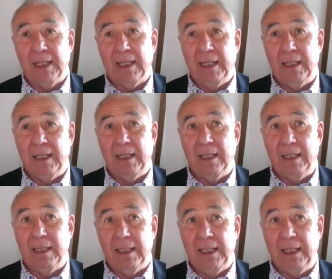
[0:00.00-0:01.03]

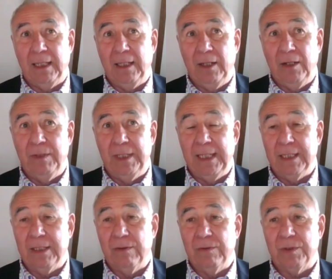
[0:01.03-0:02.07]
The new
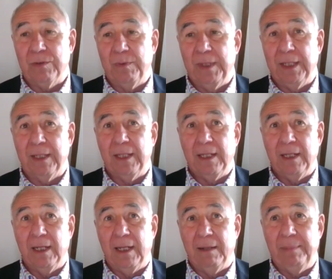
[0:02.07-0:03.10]
diesels with
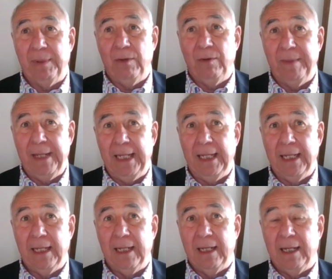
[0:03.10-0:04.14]
Blue Me
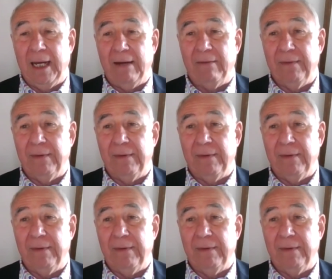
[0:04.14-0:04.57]
have